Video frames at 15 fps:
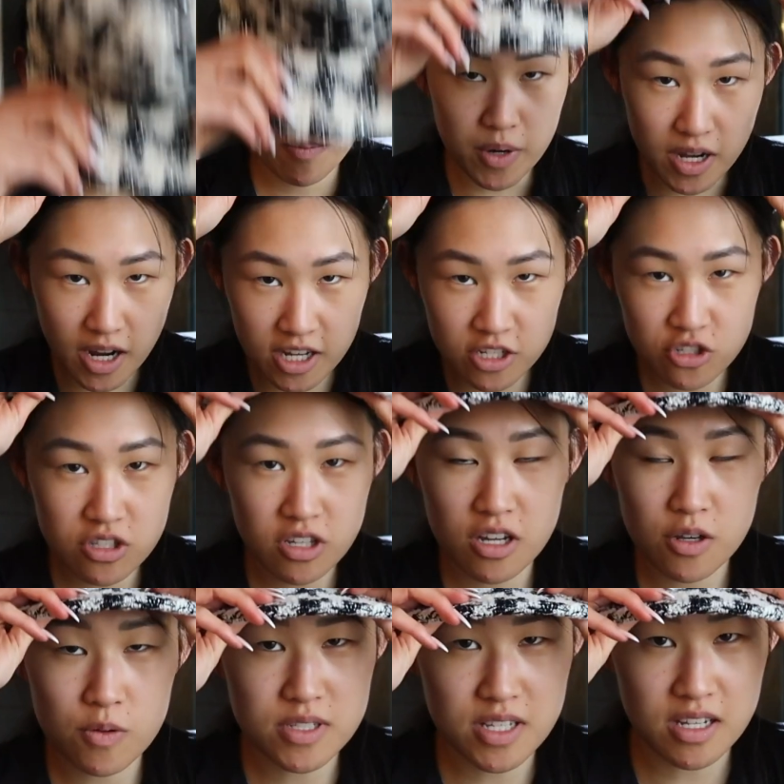but I just thought
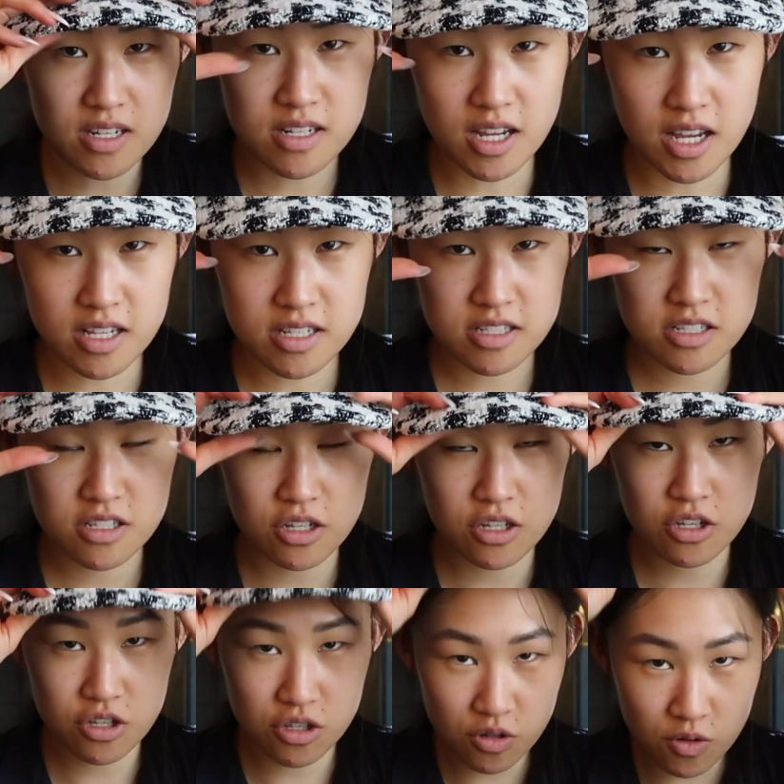it was like a nice
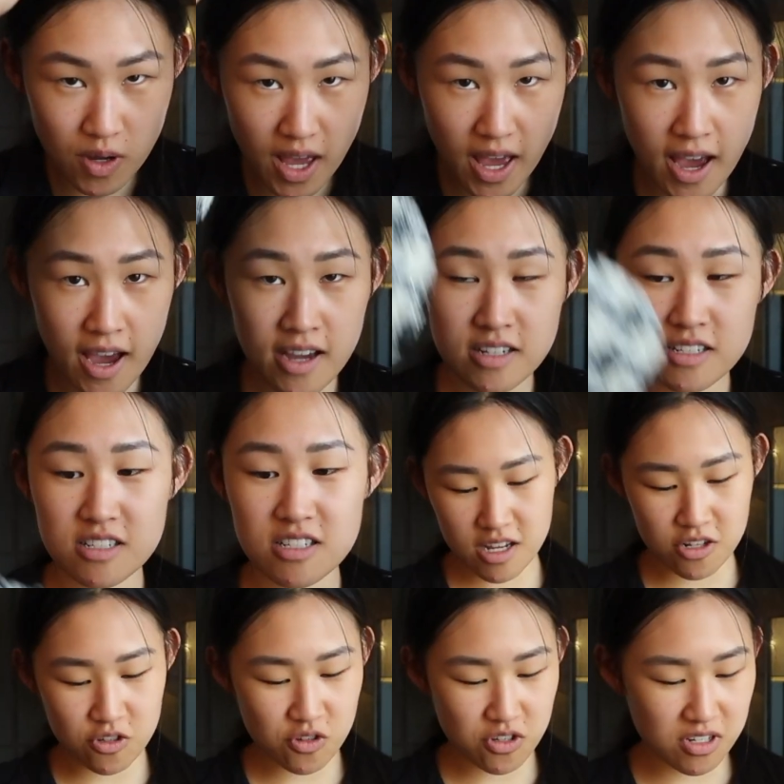cute hat
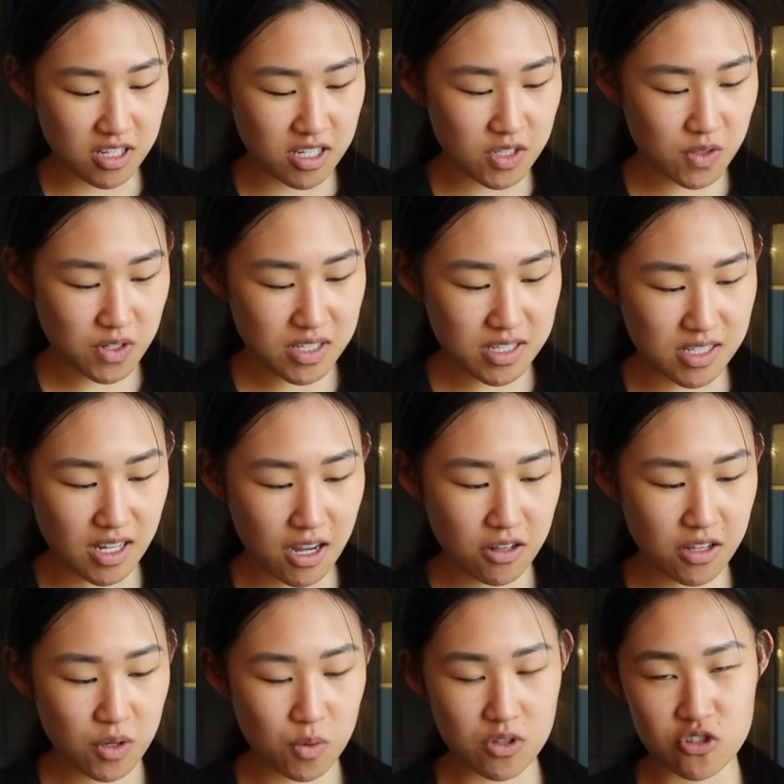and you can easily
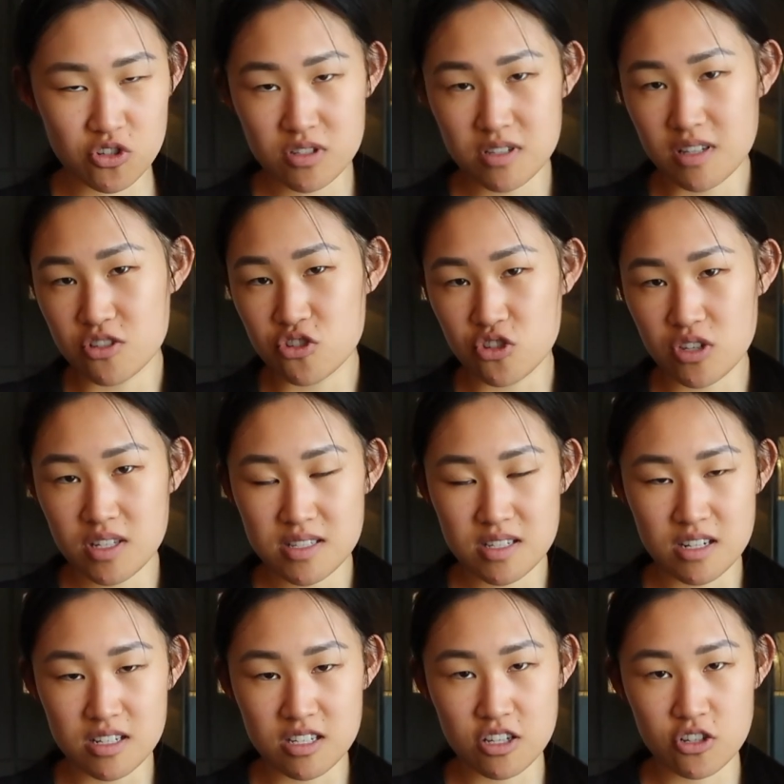style it with just like jeans
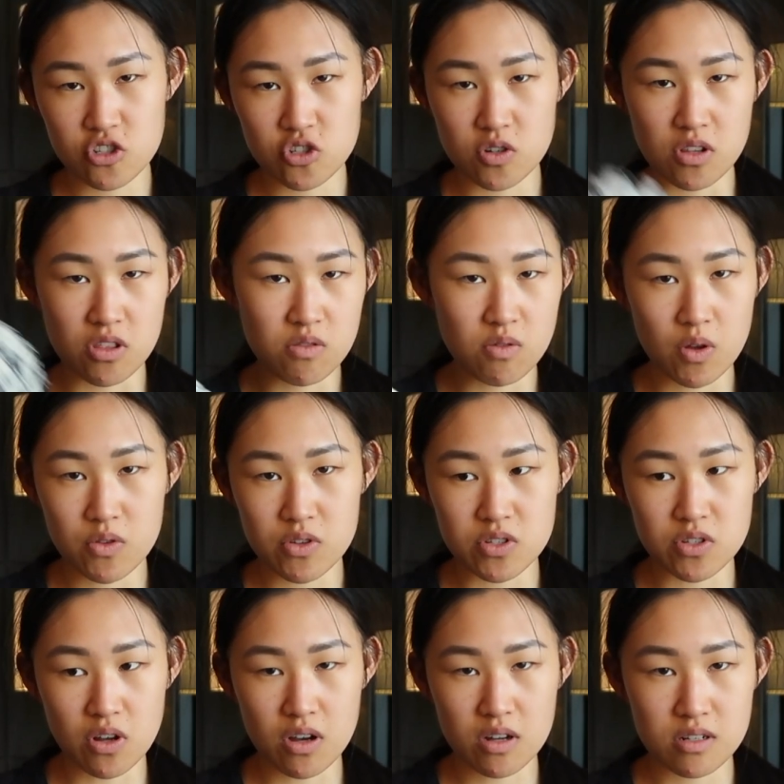and a t-shirt and throw
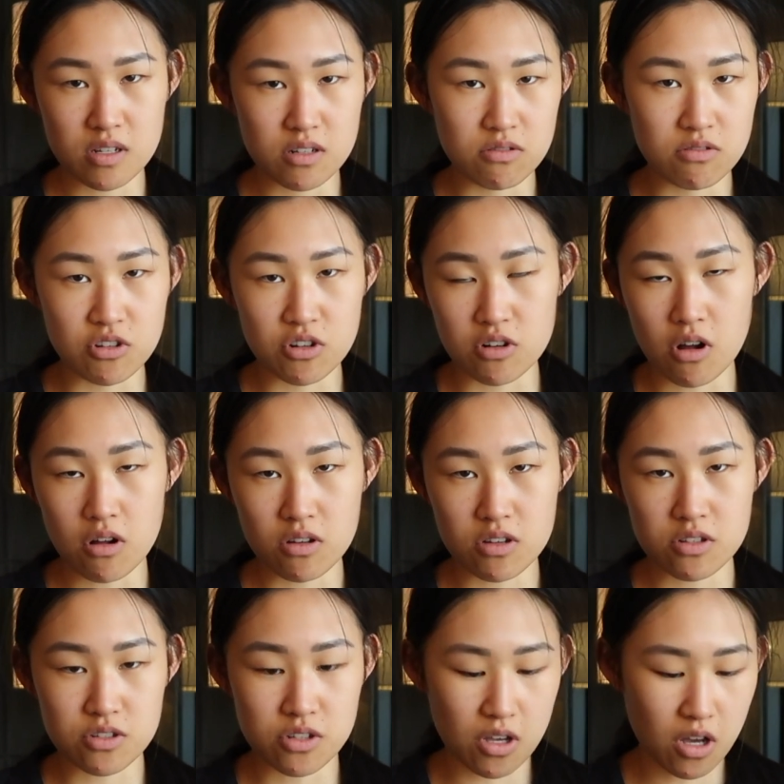this on and you're all good to